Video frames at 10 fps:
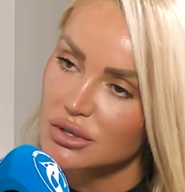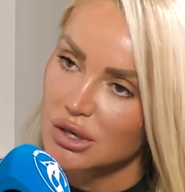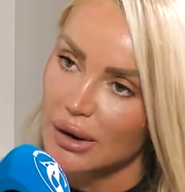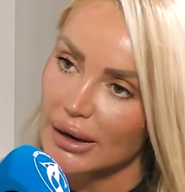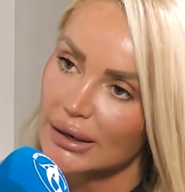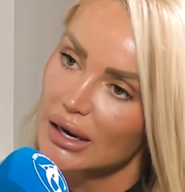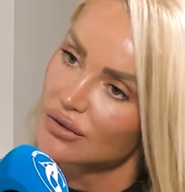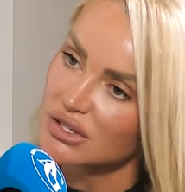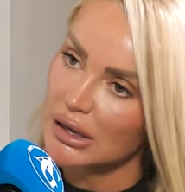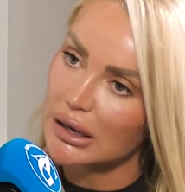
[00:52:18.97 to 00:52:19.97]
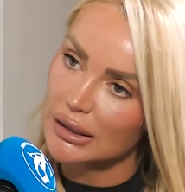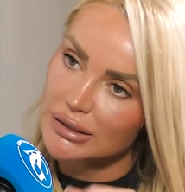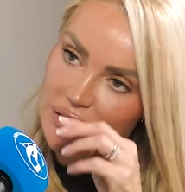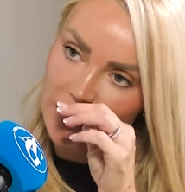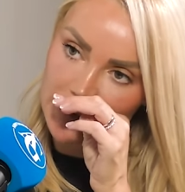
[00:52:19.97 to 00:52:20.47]
So, like, I'd never taken
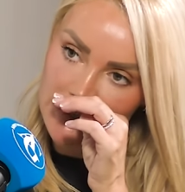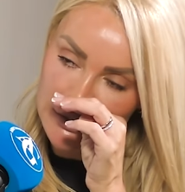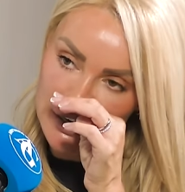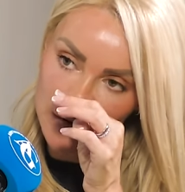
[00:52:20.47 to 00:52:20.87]
it seriously.